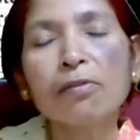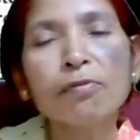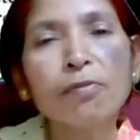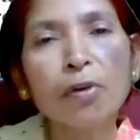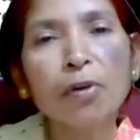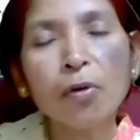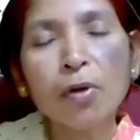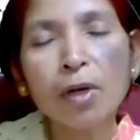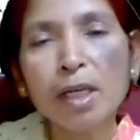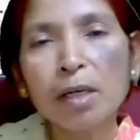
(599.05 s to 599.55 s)

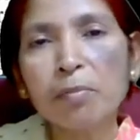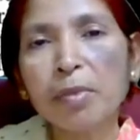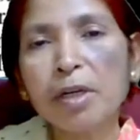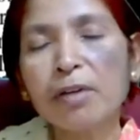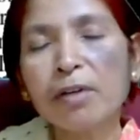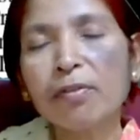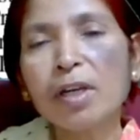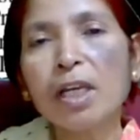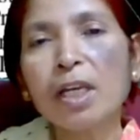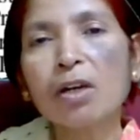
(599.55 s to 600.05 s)
flow in
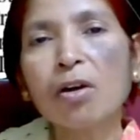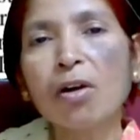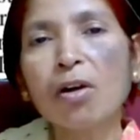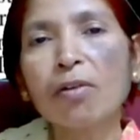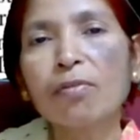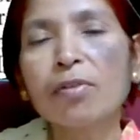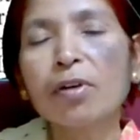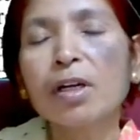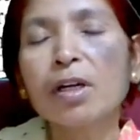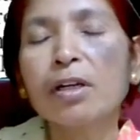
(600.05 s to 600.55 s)
between
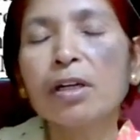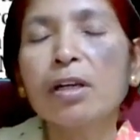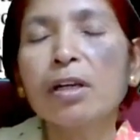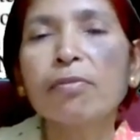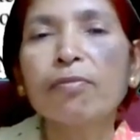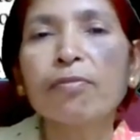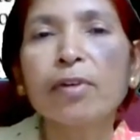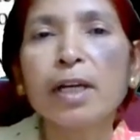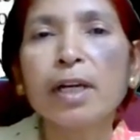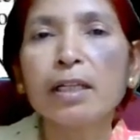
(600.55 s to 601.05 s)
of
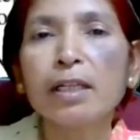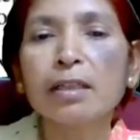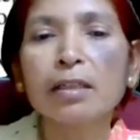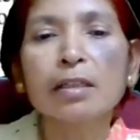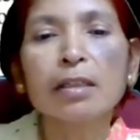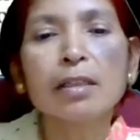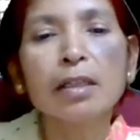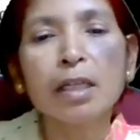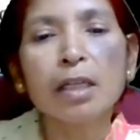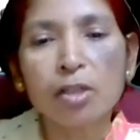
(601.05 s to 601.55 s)
different
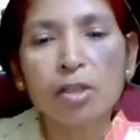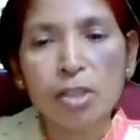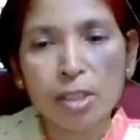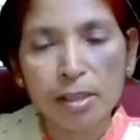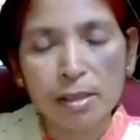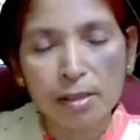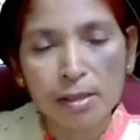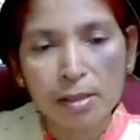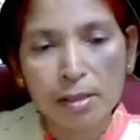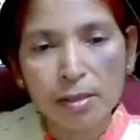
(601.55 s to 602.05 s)

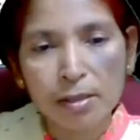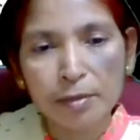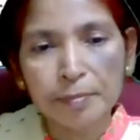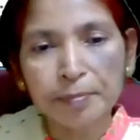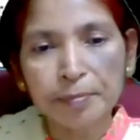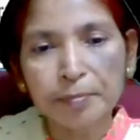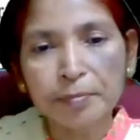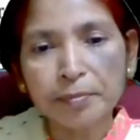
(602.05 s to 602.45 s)
nations.